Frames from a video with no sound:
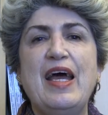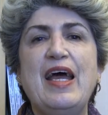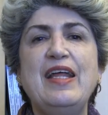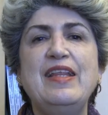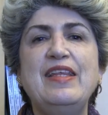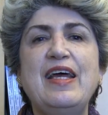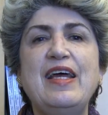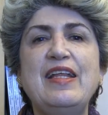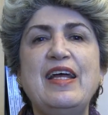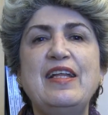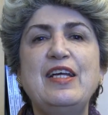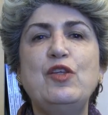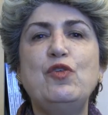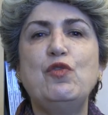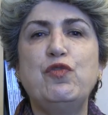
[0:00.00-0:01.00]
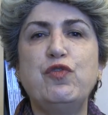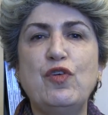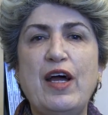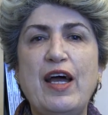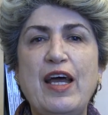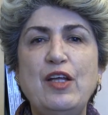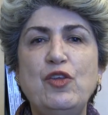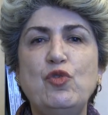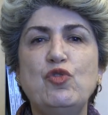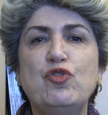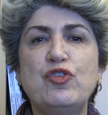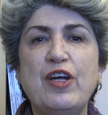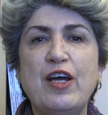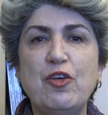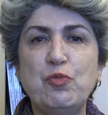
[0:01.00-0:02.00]
and then I need to fly to
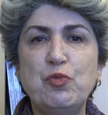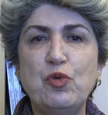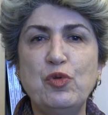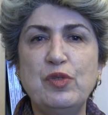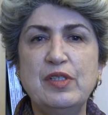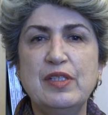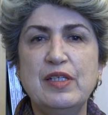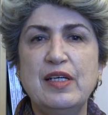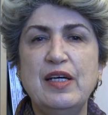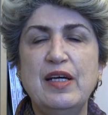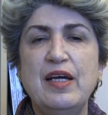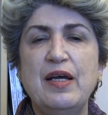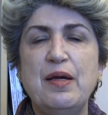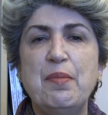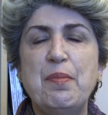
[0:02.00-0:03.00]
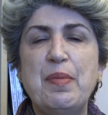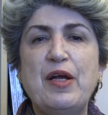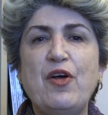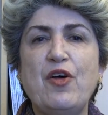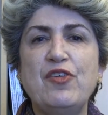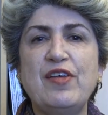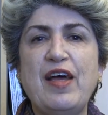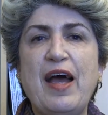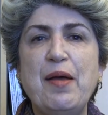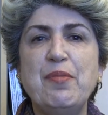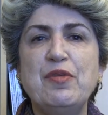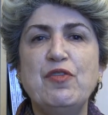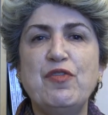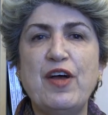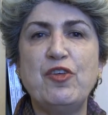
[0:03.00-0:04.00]
Strasbourg because I
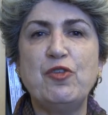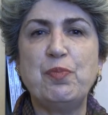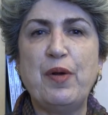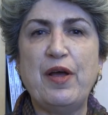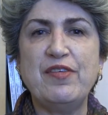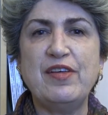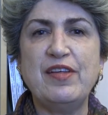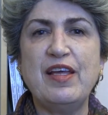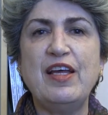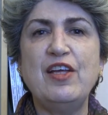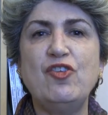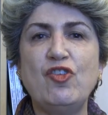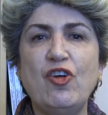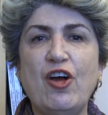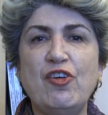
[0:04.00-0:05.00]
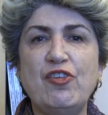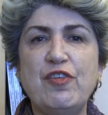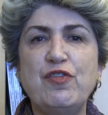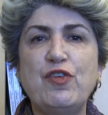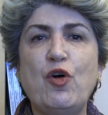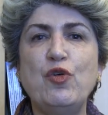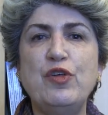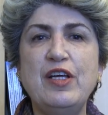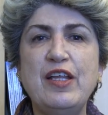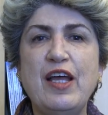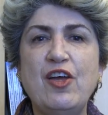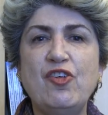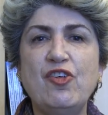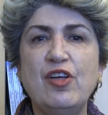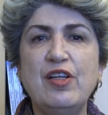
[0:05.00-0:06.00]
am the Vice President in charge of
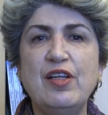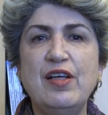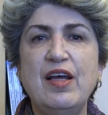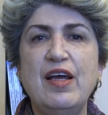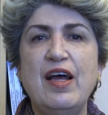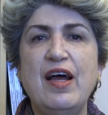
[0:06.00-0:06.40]
coordination